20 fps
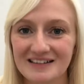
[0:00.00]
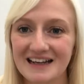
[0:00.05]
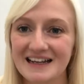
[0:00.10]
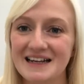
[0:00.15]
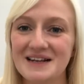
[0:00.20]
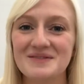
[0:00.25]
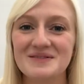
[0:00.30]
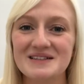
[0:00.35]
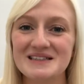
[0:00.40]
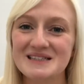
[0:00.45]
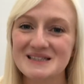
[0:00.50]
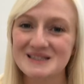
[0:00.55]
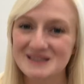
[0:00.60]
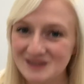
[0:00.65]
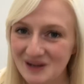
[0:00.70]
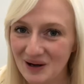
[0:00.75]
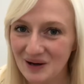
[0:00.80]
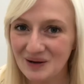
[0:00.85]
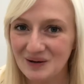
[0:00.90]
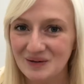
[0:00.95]
Like, it was
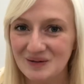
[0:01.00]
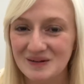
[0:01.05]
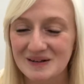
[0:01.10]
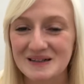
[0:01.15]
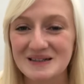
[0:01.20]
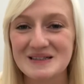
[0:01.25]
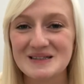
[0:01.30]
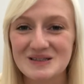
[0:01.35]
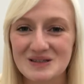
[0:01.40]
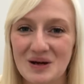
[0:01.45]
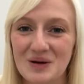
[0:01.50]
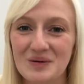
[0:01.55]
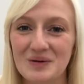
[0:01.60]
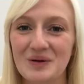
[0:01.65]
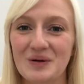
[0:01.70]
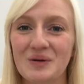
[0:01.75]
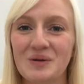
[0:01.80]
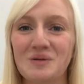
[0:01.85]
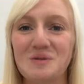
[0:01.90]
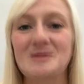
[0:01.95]
so
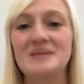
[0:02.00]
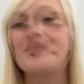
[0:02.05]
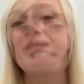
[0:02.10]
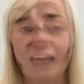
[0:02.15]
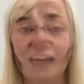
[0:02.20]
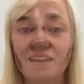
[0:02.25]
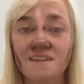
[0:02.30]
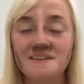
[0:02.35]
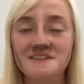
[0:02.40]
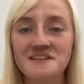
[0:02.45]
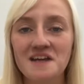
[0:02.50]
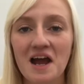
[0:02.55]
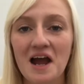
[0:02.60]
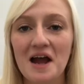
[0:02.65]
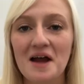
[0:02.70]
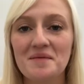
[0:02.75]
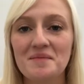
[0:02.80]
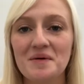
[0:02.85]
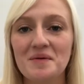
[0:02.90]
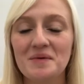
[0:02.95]
cool. The second
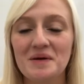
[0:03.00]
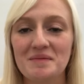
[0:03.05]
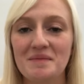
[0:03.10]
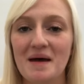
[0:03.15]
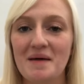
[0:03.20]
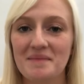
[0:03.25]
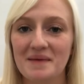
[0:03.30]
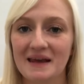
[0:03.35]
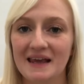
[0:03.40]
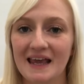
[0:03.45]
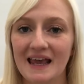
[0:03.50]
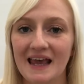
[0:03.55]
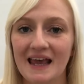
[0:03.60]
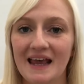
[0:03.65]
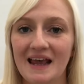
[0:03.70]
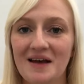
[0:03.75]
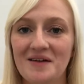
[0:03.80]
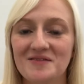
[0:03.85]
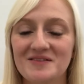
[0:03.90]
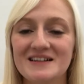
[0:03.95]
time we met
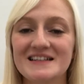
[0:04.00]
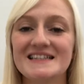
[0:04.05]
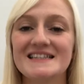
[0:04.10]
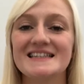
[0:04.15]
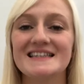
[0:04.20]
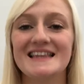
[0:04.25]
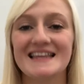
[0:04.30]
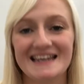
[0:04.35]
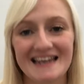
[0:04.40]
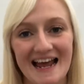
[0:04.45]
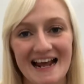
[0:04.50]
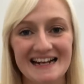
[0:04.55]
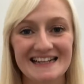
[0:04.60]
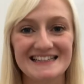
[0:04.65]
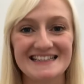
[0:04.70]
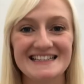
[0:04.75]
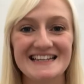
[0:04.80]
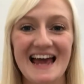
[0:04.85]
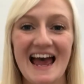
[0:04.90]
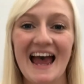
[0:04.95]
Mickey was the
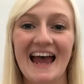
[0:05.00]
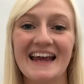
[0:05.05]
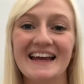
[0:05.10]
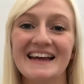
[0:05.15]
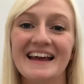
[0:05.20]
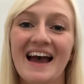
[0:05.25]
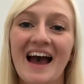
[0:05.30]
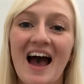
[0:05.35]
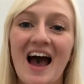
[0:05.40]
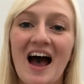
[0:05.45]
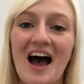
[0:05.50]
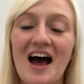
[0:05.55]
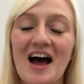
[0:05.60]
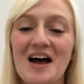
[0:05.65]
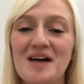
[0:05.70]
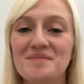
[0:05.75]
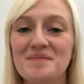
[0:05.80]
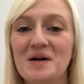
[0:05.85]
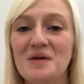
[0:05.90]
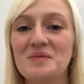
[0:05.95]
next day.
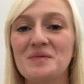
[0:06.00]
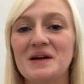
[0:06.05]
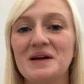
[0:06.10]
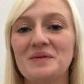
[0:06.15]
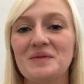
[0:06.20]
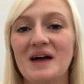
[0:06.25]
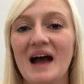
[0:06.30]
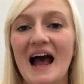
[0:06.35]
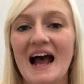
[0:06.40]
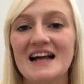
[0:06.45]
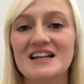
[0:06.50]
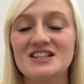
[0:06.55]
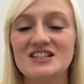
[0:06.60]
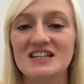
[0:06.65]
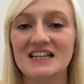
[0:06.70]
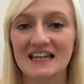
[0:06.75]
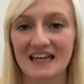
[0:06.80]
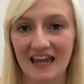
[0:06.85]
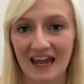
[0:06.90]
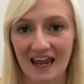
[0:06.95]
We were
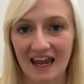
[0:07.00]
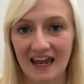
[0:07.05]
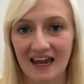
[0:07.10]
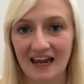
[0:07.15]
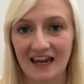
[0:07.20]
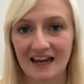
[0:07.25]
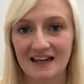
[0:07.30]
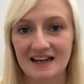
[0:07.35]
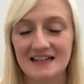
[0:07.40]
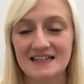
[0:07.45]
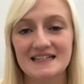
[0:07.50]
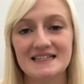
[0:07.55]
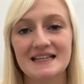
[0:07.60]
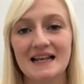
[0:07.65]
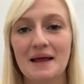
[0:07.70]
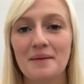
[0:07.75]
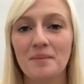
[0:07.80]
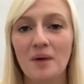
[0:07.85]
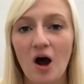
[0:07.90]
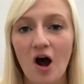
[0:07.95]
actually in
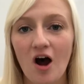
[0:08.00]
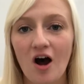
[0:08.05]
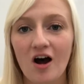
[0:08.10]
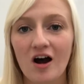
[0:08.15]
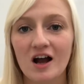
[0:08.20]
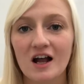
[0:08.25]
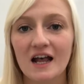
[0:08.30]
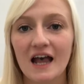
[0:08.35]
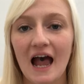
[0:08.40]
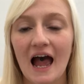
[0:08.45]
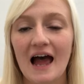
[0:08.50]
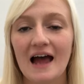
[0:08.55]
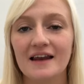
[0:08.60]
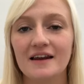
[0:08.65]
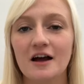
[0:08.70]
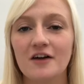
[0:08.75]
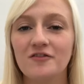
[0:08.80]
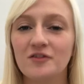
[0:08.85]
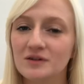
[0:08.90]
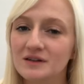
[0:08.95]
Disneyland Park, and
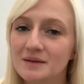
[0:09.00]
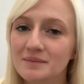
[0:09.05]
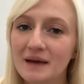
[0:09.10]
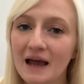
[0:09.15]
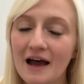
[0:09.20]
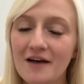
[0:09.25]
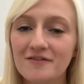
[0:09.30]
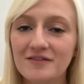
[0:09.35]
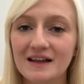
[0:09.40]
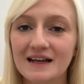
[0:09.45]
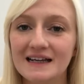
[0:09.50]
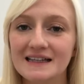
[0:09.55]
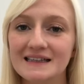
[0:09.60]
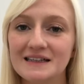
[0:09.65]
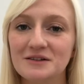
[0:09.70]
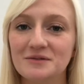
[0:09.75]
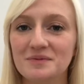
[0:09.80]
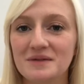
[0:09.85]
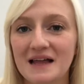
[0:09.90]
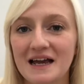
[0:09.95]
I thought, let me have like a
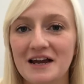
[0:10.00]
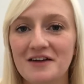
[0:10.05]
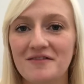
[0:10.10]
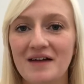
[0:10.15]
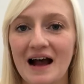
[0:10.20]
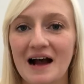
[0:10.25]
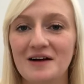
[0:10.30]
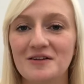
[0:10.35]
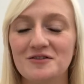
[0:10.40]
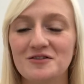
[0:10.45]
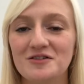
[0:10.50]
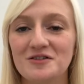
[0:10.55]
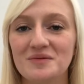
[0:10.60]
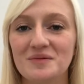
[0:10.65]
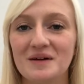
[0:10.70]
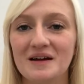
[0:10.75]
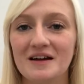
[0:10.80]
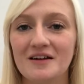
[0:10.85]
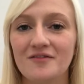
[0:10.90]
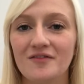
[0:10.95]
little play around
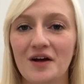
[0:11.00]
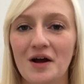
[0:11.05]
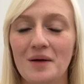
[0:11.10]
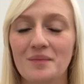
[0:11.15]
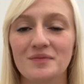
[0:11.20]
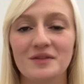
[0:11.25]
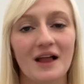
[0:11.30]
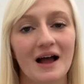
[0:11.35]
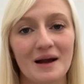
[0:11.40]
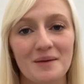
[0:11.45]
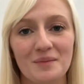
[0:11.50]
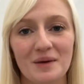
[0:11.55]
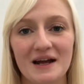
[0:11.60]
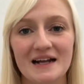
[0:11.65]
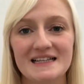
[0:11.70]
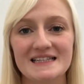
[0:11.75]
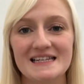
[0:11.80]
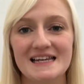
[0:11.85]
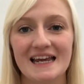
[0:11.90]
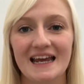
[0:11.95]
with Lion
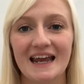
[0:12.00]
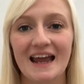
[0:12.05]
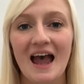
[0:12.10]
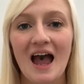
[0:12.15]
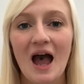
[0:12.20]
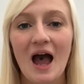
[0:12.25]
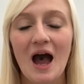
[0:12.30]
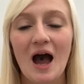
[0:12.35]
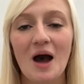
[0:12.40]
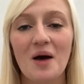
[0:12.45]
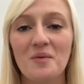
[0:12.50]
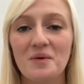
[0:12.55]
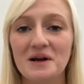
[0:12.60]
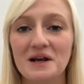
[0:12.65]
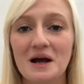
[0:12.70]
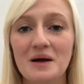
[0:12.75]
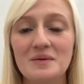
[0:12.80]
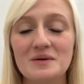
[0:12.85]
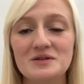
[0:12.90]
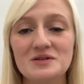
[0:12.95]
Bertie. And when
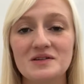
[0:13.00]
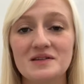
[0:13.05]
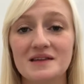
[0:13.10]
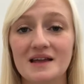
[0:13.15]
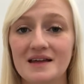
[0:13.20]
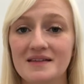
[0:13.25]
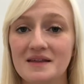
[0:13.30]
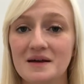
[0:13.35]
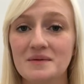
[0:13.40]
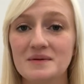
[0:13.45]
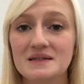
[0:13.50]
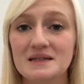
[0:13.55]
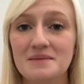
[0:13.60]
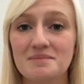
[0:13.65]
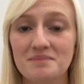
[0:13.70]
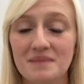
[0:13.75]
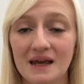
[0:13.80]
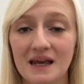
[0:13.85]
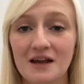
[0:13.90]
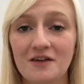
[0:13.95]
I was on there was a
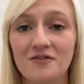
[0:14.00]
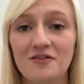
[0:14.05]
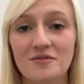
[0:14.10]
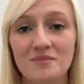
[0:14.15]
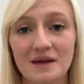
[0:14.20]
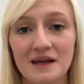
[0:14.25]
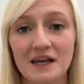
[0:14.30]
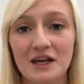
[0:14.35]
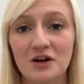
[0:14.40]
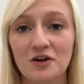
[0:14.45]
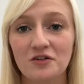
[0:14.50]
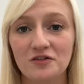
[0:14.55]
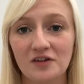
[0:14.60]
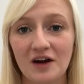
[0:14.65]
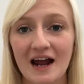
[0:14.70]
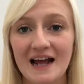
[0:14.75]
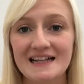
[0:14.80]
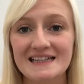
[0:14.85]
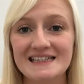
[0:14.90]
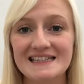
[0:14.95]
meet for Mickey or
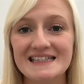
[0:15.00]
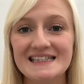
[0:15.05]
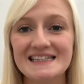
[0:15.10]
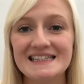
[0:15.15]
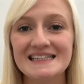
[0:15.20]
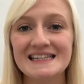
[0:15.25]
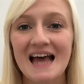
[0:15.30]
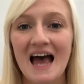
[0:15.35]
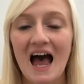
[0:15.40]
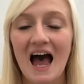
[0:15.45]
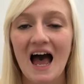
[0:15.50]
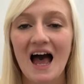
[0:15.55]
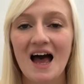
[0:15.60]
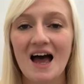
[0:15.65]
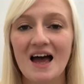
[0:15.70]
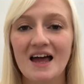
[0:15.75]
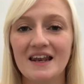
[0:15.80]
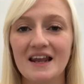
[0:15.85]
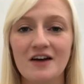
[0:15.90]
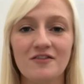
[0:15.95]
Friends,
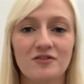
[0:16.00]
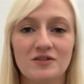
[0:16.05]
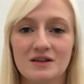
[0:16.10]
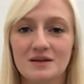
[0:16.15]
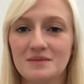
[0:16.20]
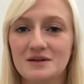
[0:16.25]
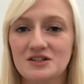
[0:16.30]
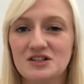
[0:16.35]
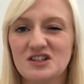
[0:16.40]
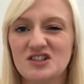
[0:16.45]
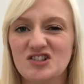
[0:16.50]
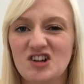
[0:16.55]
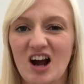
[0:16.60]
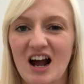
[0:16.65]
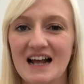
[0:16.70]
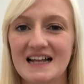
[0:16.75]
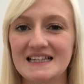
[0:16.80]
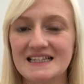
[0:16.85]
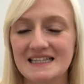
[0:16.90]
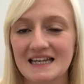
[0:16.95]
and I thought, let me just
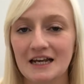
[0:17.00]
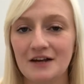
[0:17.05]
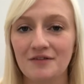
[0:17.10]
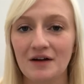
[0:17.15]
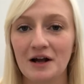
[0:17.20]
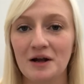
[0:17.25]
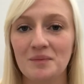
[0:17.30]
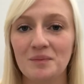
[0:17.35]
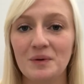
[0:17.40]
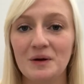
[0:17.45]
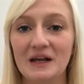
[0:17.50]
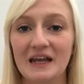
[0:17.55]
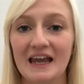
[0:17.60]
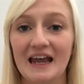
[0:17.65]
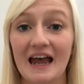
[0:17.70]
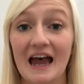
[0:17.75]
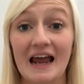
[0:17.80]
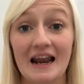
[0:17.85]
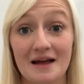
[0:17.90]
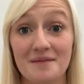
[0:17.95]
try and see if I can book
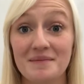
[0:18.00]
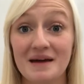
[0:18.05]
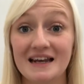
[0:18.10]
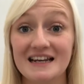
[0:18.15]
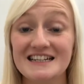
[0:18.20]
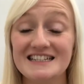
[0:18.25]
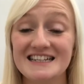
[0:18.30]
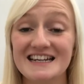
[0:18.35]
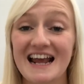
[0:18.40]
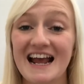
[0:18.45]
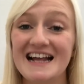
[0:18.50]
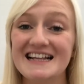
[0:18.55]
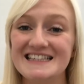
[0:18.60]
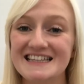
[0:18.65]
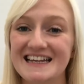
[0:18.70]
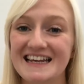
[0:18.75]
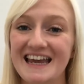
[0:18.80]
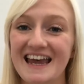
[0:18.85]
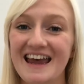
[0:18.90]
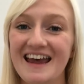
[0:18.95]
it, and I managed to get a
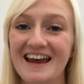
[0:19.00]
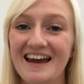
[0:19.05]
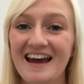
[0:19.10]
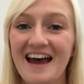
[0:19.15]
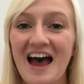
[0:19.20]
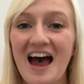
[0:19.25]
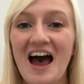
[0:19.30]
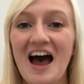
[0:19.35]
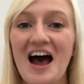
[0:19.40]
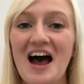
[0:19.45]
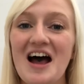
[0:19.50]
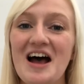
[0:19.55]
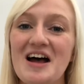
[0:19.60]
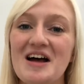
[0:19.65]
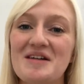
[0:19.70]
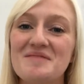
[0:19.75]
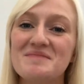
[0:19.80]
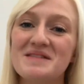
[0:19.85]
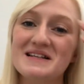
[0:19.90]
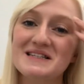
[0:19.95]
ticket.
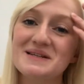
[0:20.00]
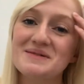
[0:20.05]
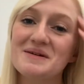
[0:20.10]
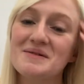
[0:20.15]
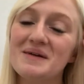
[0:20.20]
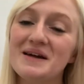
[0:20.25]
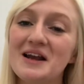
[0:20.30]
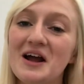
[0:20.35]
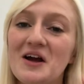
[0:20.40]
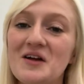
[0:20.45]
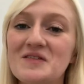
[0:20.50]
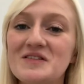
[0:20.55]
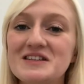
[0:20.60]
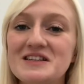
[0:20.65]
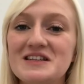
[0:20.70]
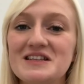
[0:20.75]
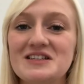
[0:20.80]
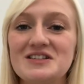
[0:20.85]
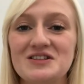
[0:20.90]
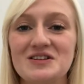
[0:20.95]
So we went over
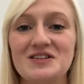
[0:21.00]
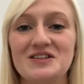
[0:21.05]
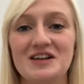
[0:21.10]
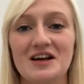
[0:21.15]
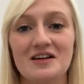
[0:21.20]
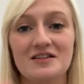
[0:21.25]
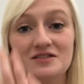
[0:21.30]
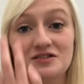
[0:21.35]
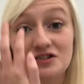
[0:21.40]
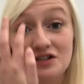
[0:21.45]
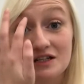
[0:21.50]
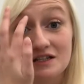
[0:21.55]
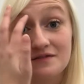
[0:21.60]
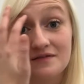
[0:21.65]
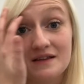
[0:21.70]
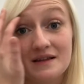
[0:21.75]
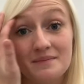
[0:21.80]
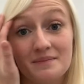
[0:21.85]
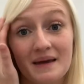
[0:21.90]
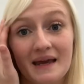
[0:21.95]
to the studios just
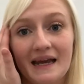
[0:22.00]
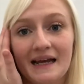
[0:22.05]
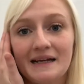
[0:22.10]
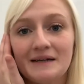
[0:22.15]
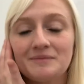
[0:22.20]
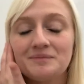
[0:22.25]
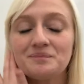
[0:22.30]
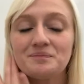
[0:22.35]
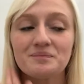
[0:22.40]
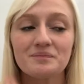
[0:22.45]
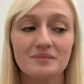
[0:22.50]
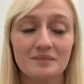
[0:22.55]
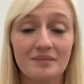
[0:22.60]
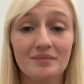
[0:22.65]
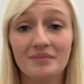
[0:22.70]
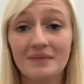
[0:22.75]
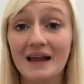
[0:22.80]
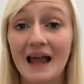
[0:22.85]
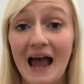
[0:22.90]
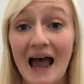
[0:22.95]
for the meet,
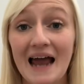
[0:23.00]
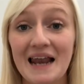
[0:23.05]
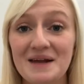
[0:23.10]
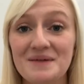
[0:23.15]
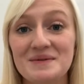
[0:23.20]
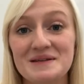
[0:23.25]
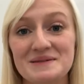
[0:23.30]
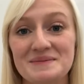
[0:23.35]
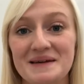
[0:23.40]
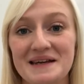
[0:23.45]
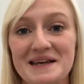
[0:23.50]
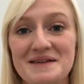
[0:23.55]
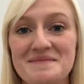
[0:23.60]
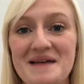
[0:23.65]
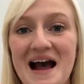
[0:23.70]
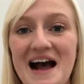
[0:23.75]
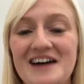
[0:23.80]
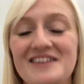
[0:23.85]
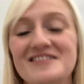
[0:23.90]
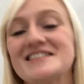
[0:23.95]
and it was Mickey
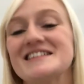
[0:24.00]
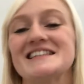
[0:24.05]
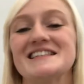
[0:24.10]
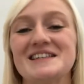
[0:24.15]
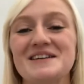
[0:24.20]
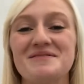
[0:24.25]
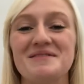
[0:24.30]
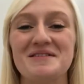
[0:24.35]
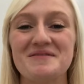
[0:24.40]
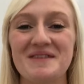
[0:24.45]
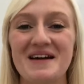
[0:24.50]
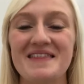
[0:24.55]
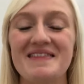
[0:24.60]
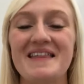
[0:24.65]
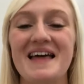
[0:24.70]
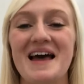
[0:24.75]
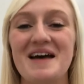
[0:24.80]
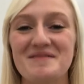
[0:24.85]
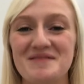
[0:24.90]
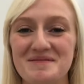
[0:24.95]
Mouse. So we went
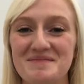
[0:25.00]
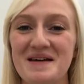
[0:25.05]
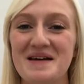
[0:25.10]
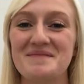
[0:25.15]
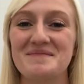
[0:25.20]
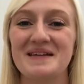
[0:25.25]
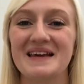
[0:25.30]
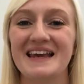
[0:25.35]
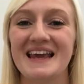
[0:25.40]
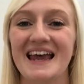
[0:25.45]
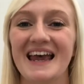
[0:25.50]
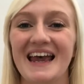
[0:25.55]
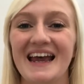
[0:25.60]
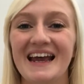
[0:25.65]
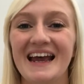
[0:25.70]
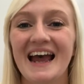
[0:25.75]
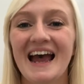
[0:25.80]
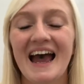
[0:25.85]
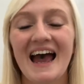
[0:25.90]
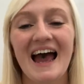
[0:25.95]
there, we met
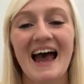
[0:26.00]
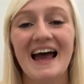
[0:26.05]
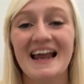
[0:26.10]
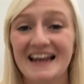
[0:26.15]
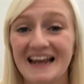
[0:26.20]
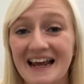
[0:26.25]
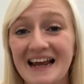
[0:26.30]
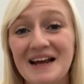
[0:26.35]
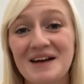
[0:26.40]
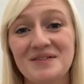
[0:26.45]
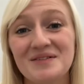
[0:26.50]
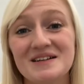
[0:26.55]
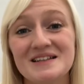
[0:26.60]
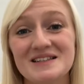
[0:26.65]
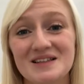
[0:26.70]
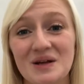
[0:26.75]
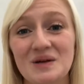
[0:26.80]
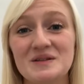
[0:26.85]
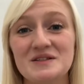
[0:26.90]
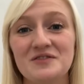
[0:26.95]
Mickey, and he
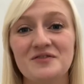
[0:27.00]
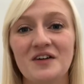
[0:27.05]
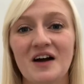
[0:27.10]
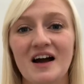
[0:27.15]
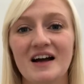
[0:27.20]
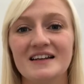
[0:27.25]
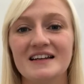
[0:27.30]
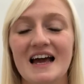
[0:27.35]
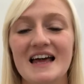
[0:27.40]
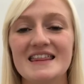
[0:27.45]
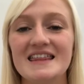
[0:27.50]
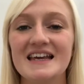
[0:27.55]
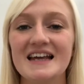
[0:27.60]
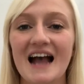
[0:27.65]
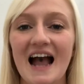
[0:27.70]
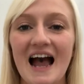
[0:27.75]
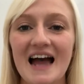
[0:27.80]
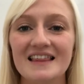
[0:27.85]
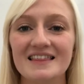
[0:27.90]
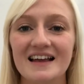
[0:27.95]
was loads of fun. I think
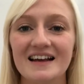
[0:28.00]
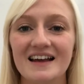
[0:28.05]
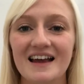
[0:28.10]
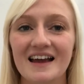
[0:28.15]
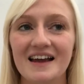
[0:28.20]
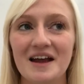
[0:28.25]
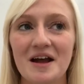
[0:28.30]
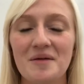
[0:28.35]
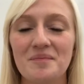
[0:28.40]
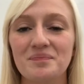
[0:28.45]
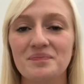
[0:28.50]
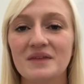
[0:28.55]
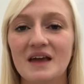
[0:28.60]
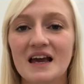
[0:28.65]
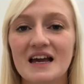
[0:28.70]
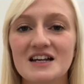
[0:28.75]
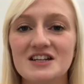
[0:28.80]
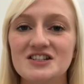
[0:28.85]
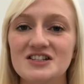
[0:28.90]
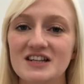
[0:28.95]
I had like a
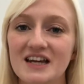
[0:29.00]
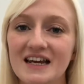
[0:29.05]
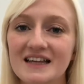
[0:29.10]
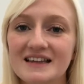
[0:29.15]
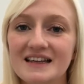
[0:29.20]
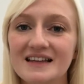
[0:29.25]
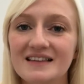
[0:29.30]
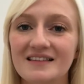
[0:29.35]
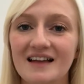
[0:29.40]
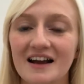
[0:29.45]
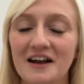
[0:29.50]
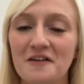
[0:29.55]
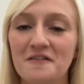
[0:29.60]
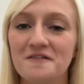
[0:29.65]
chillin' like